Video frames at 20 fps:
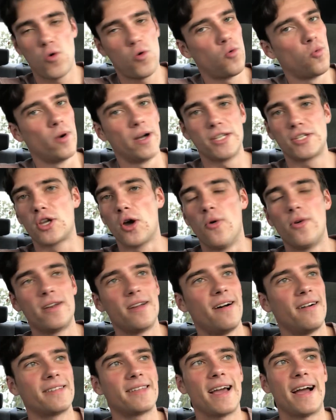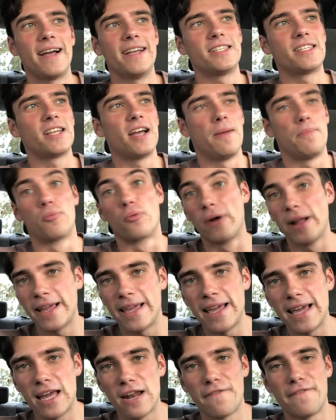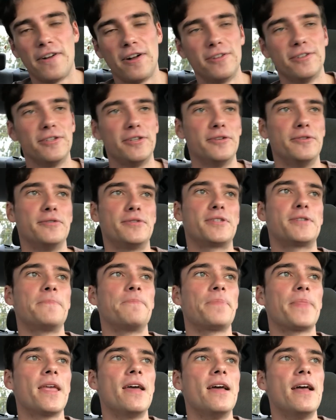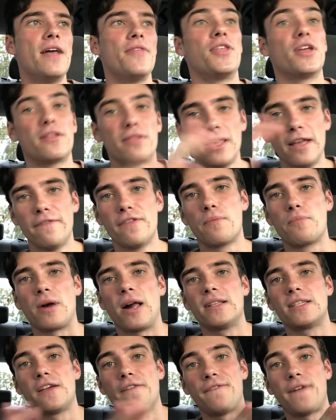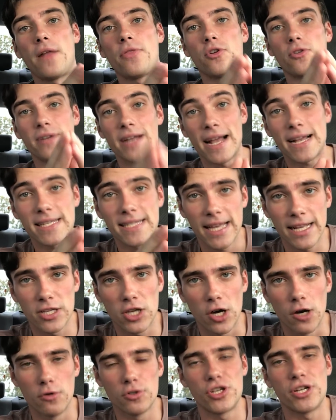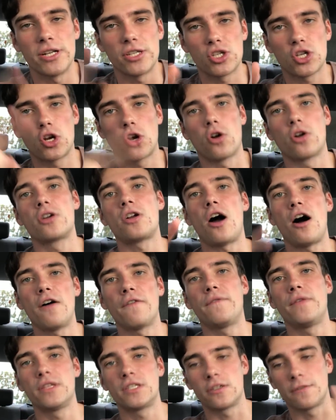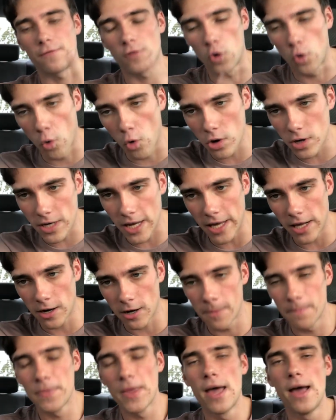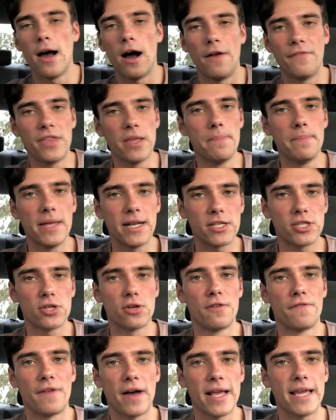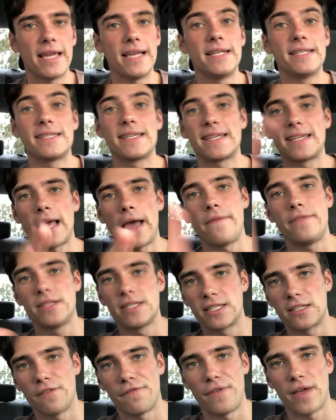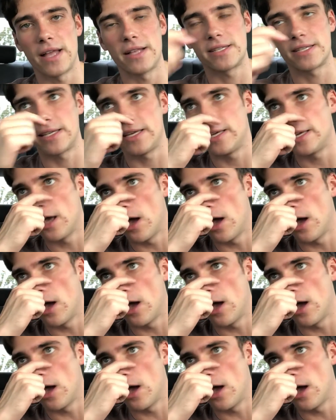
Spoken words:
What is going on, guys? Breaking NFL news. The Cleveland Browns have found their next head coach and its current offensive coordinator of the Minnesota Vikings, Kevin Stefanski.